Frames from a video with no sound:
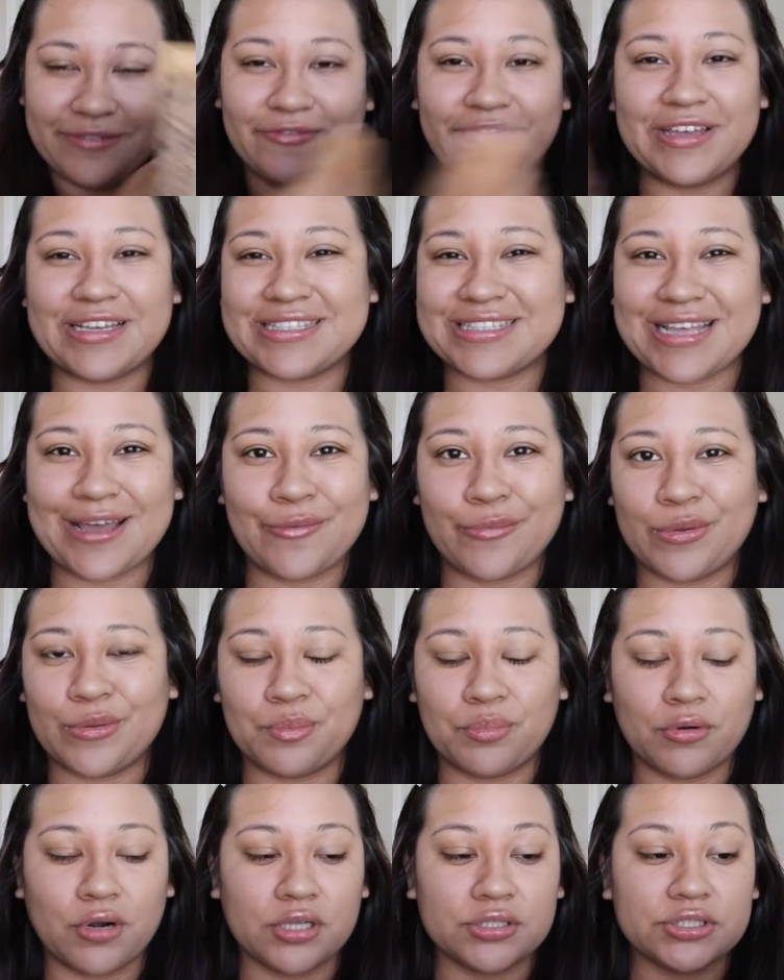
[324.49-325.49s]
fix that
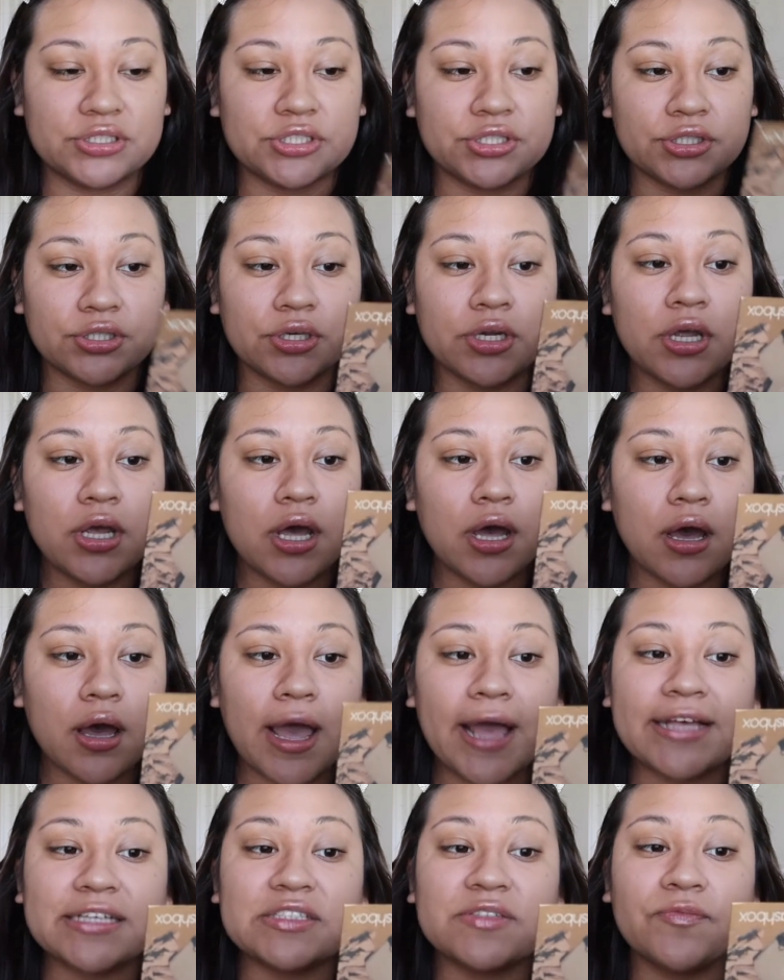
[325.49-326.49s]
with bronzer.
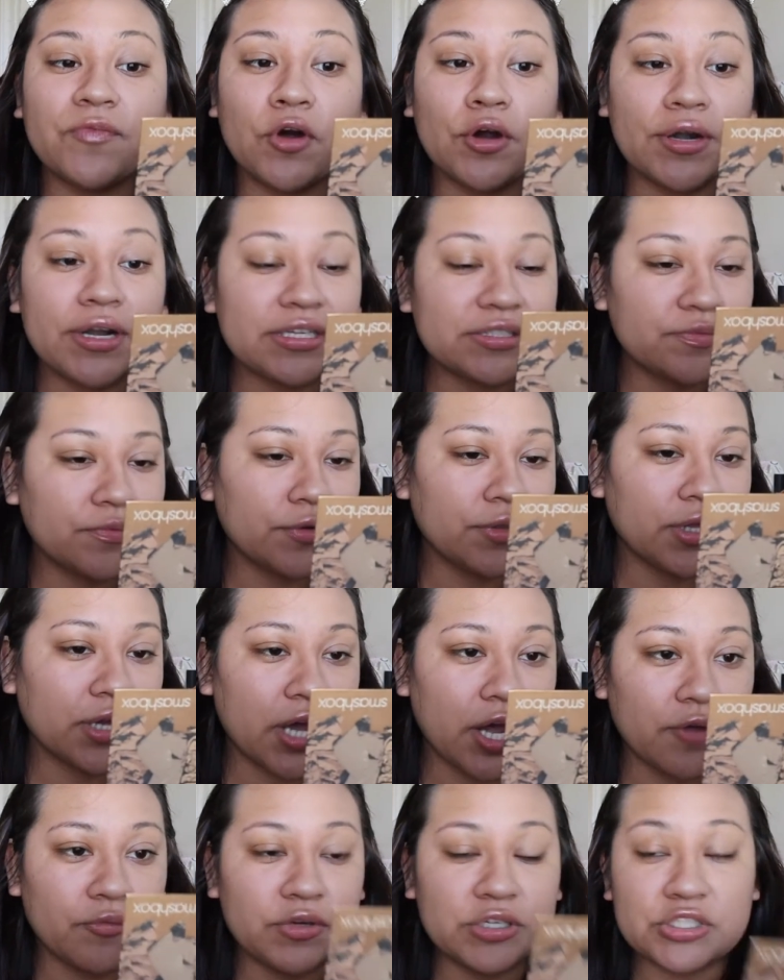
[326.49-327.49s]
As far as for the
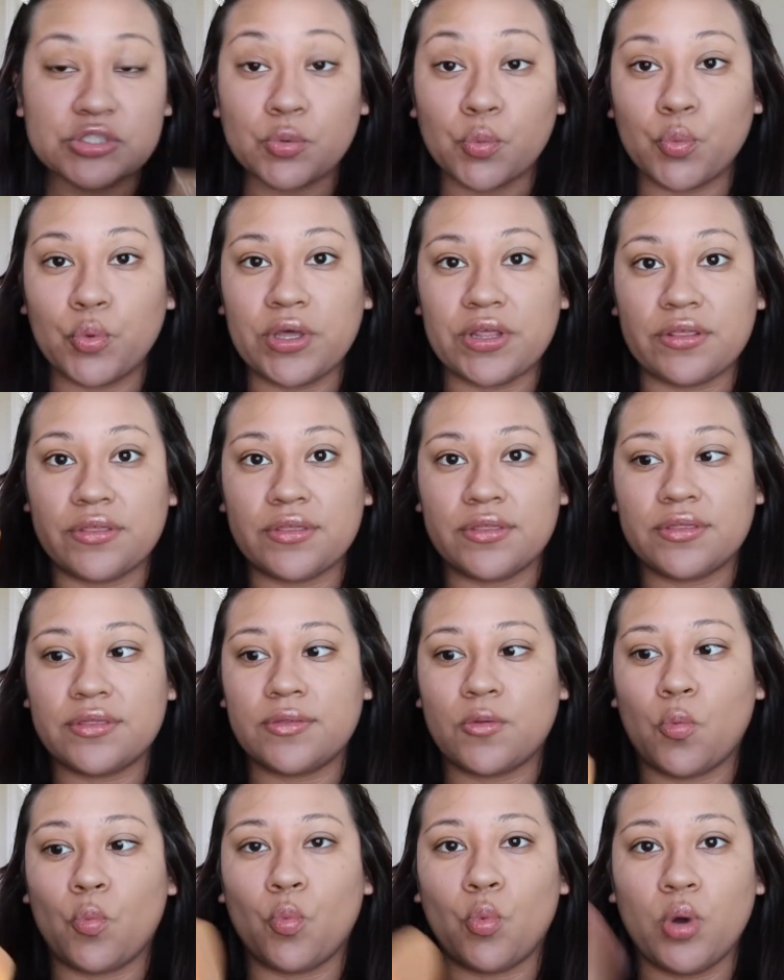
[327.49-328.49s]
coverage, with
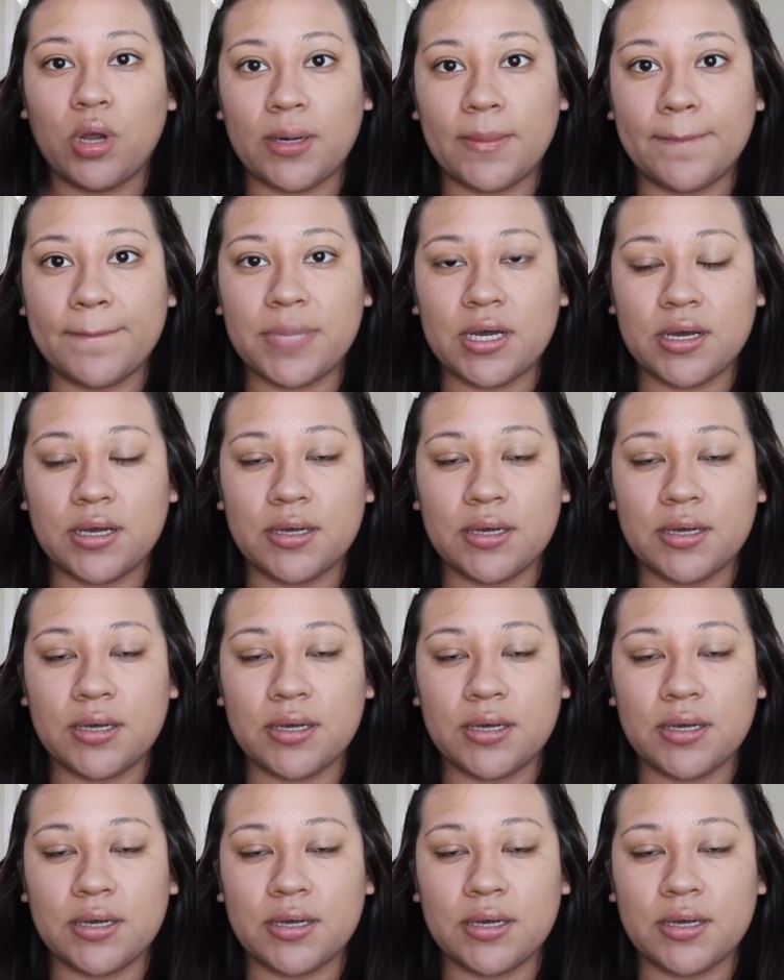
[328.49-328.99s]
one